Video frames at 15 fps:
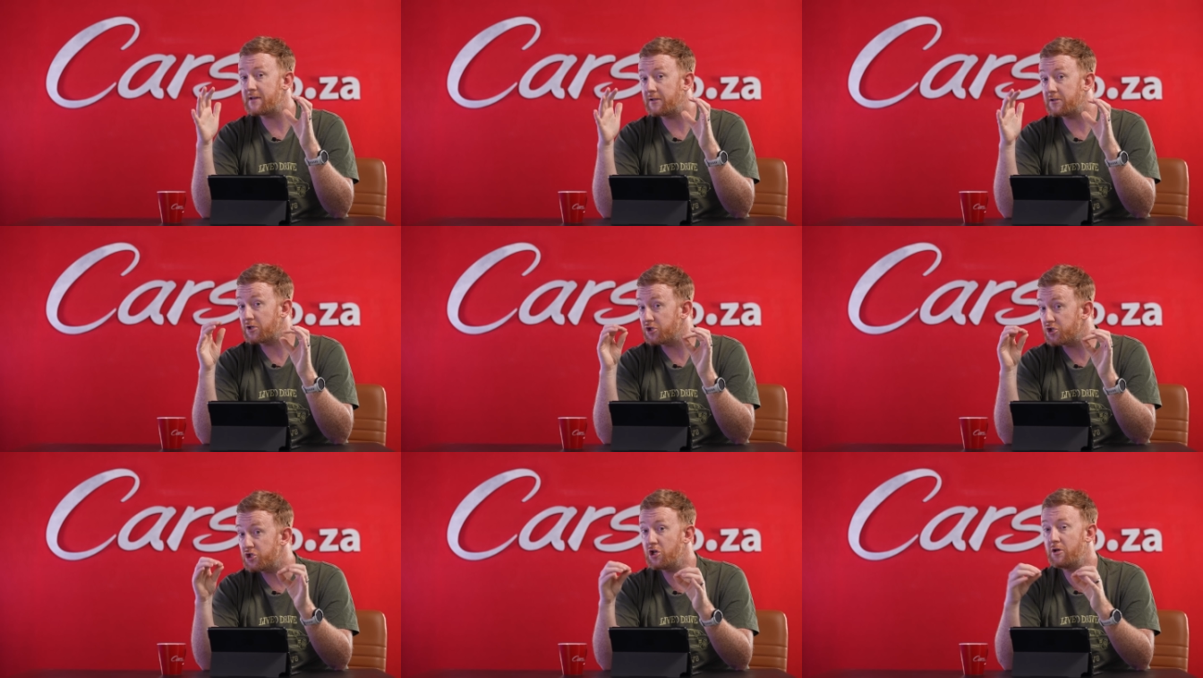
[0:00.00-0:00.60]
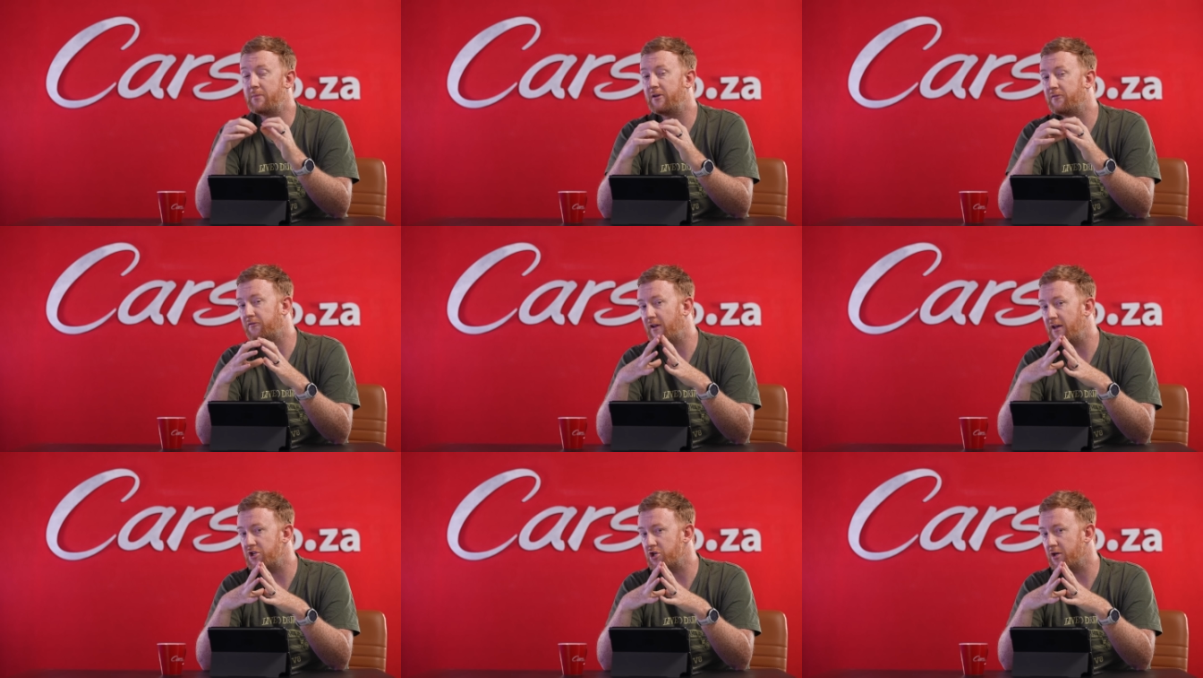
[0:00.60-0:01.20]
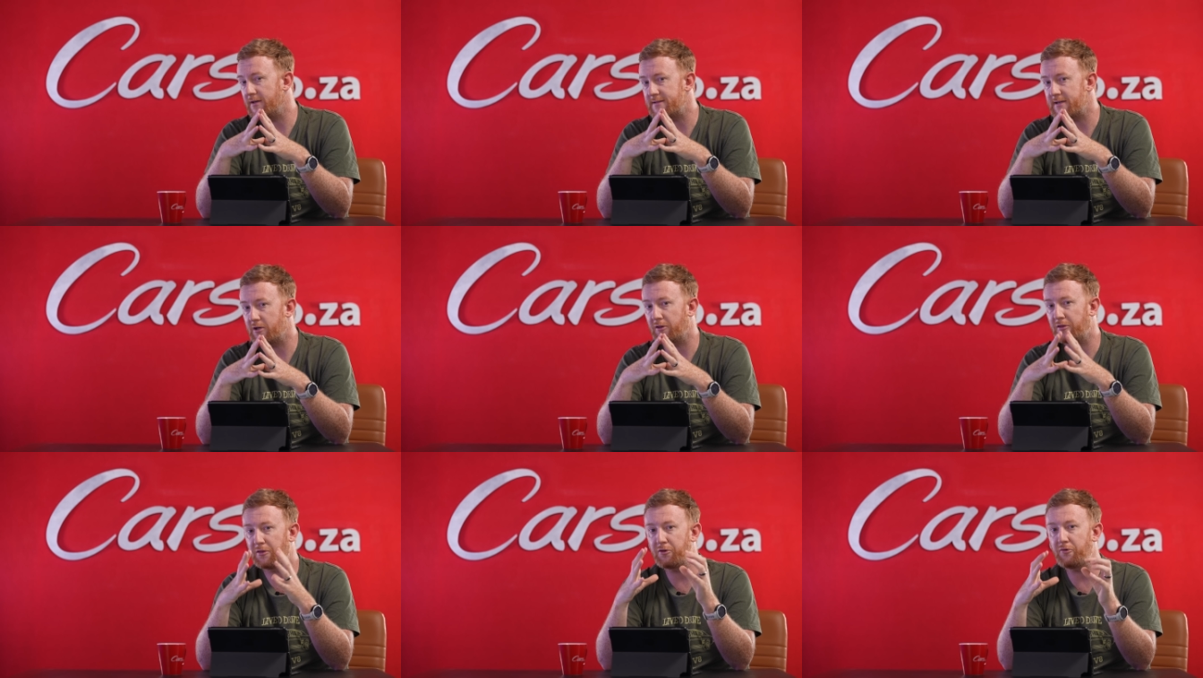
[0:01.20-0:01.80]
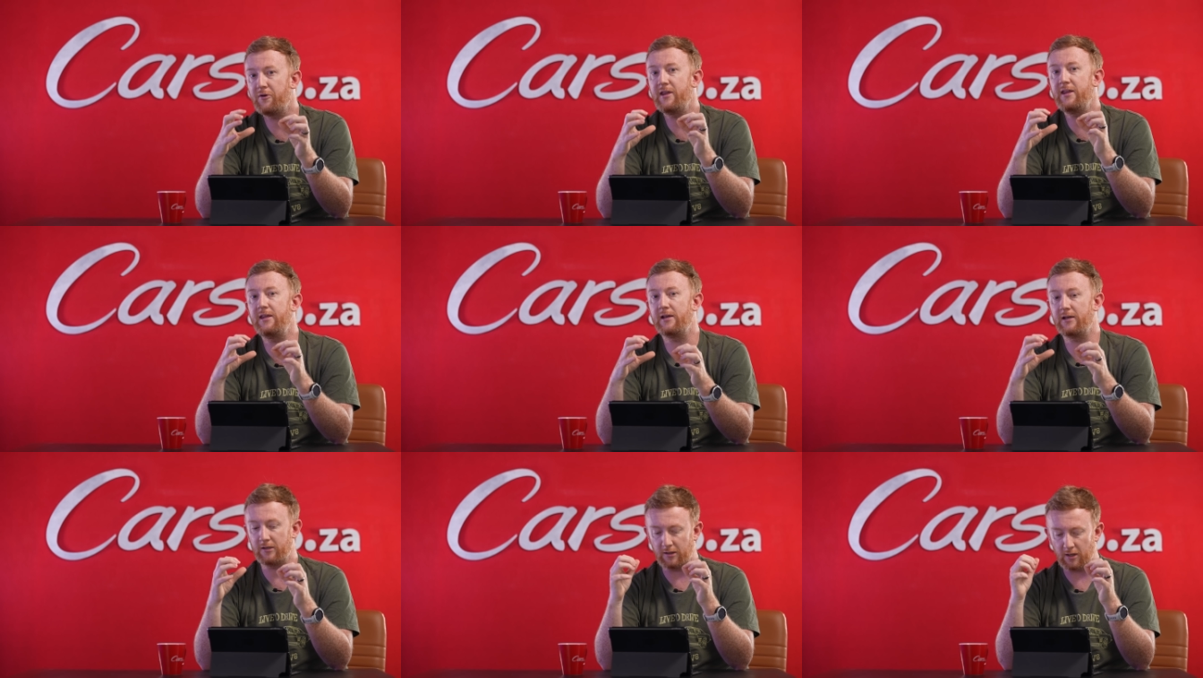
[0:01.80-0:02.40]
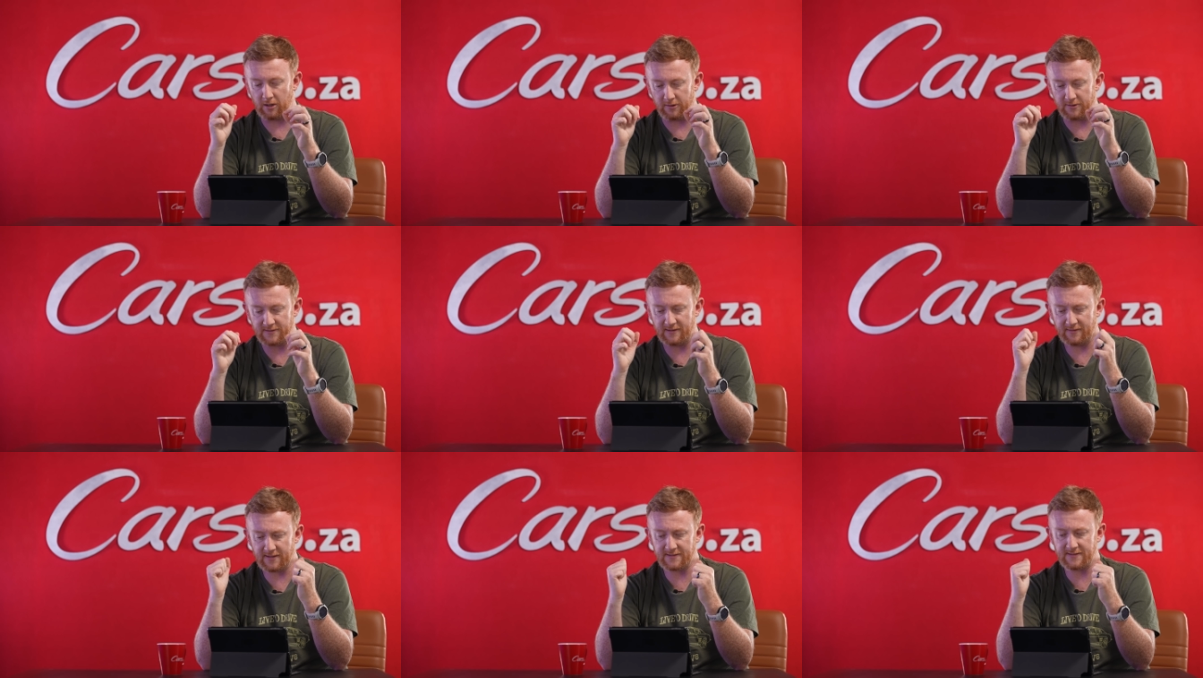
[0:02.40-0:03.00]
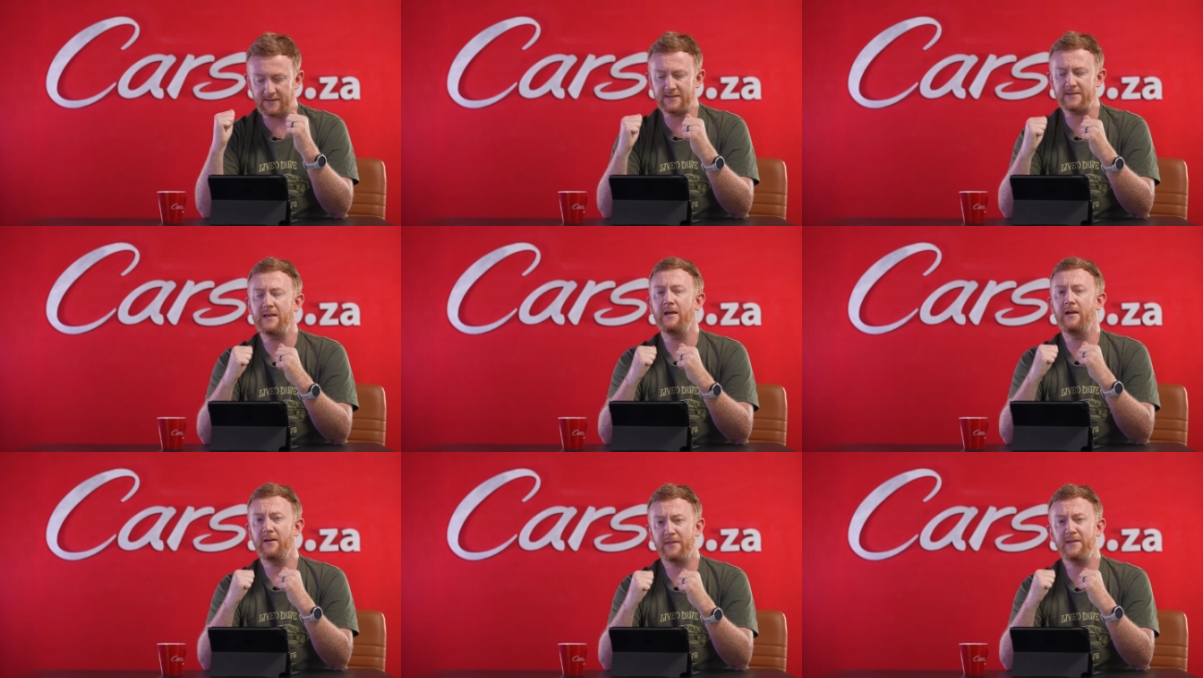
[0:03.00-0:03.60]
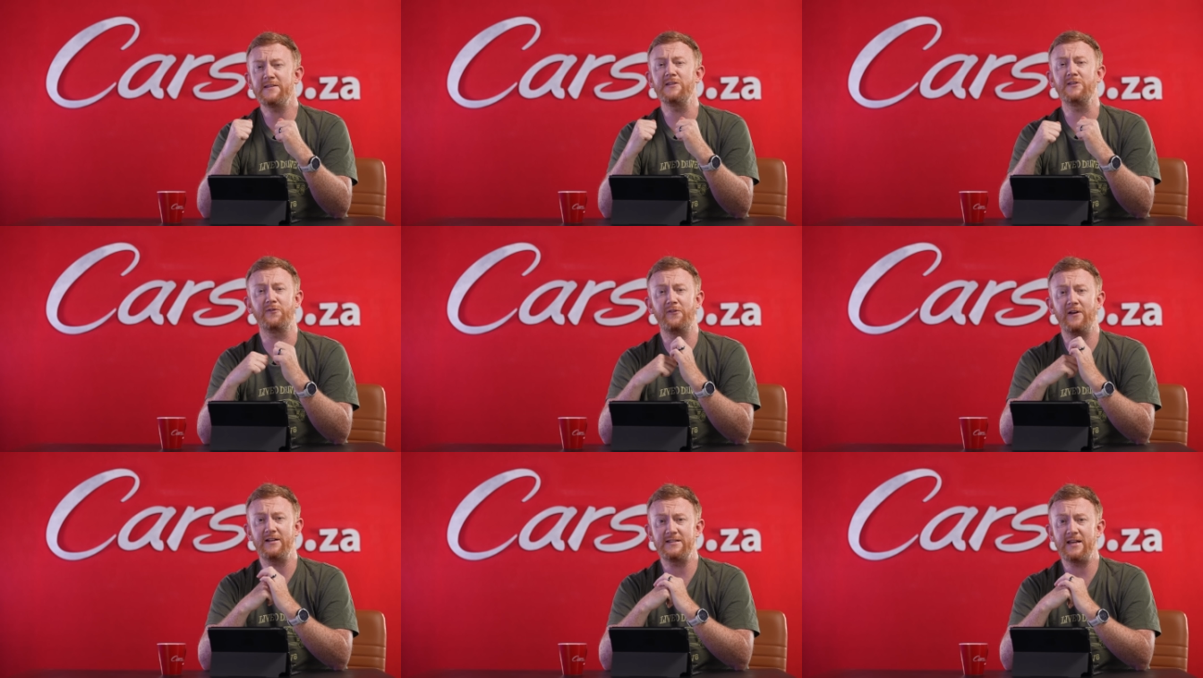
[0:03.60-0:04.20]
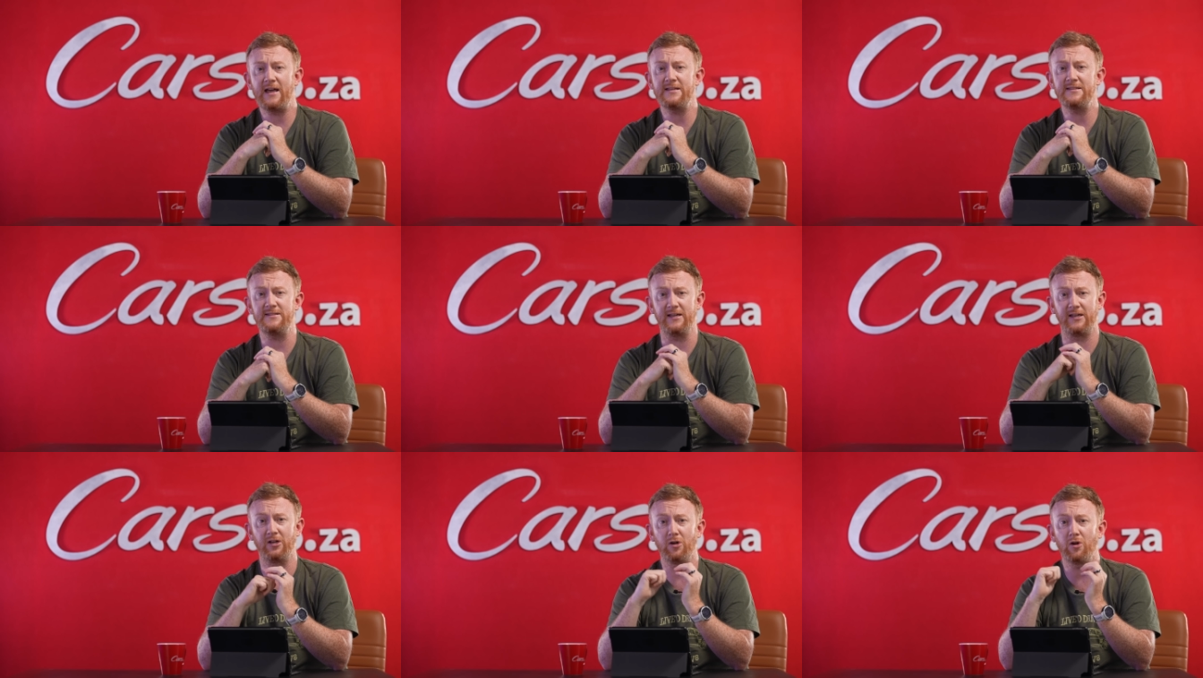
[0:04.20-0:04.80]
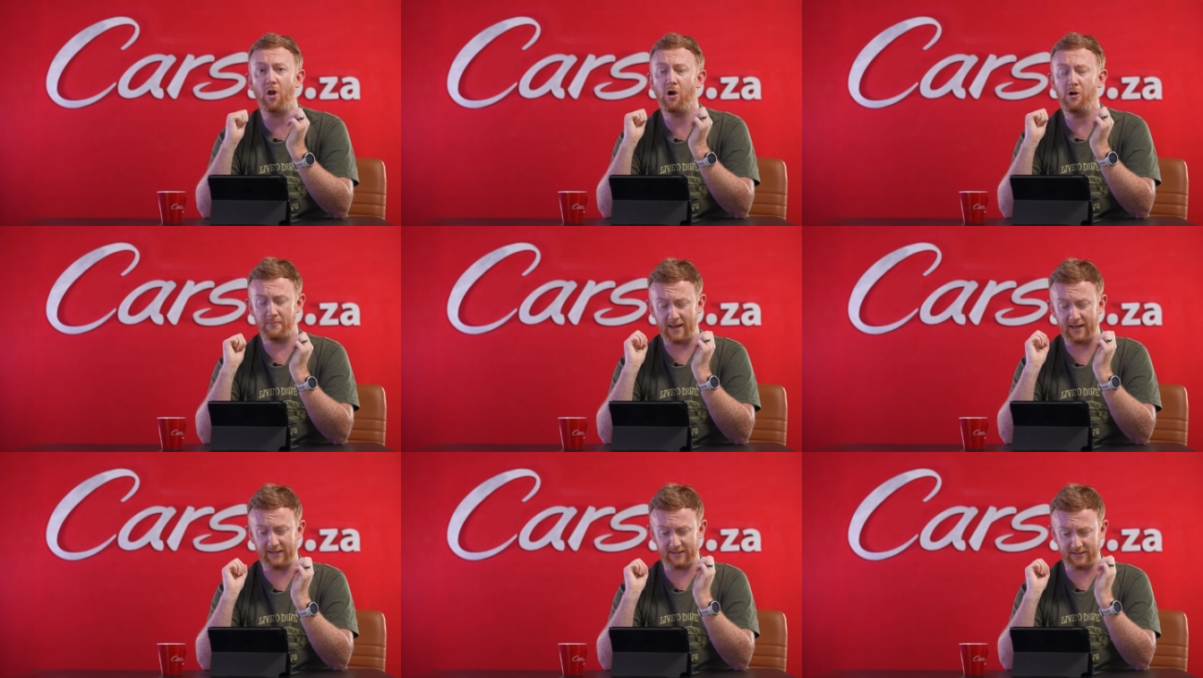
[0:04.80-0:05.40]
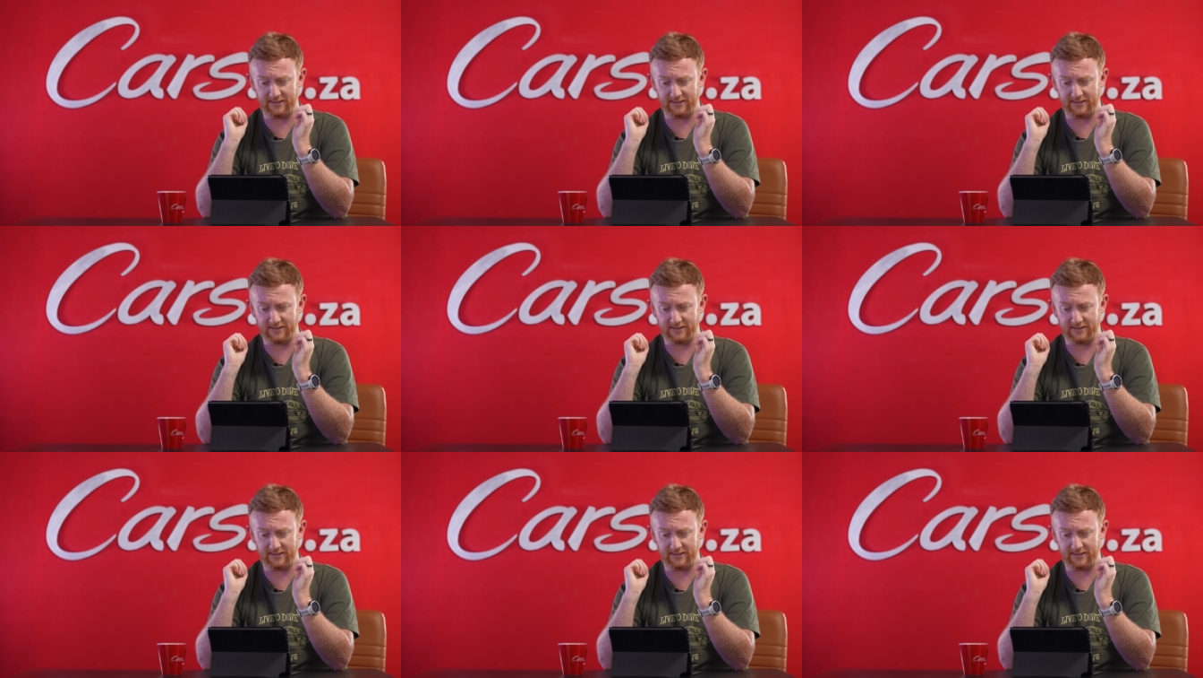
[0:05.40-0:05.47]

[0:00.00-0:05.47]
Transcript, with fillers: that consumer inflation is at a 3-year low, so this is fantastic and long may it